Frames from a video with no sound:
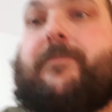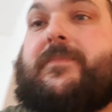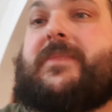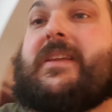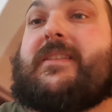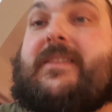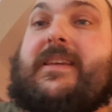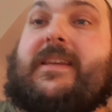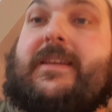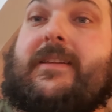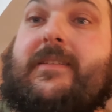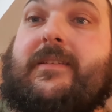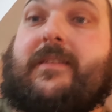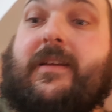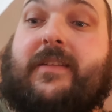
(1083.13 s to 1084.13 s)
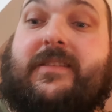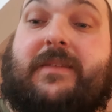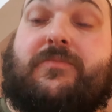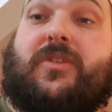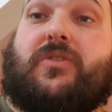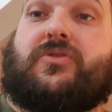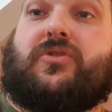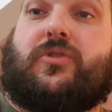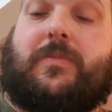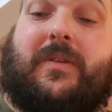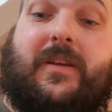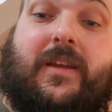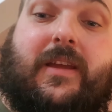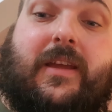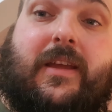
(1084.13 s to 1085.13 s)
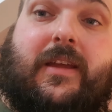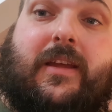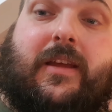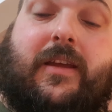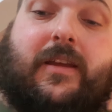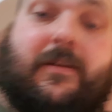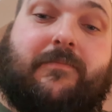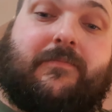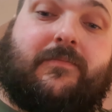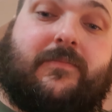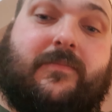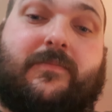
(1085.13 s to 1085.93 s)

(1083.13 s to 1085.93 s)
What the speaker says: did the tiptoe tube. Again,